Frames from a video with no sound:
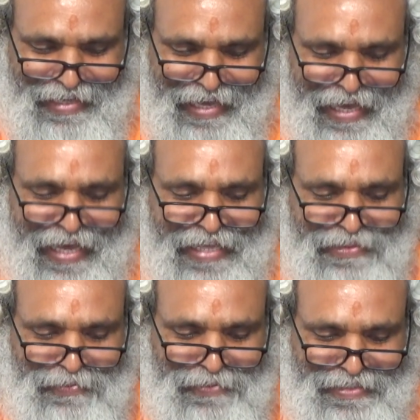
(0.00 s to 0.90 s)

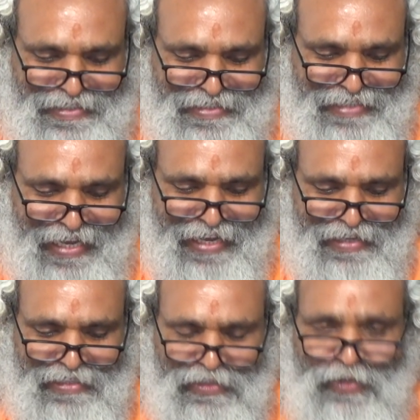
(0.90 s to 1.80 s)
Katu nishtha.
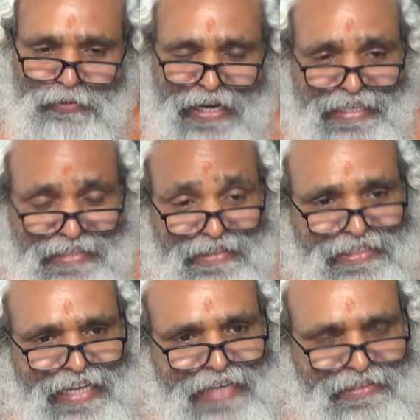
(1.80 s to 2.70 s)
So what is the
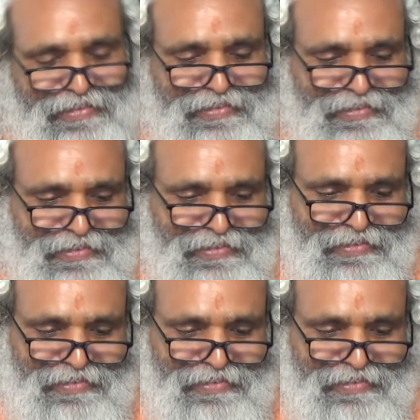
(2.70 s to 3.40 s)
status?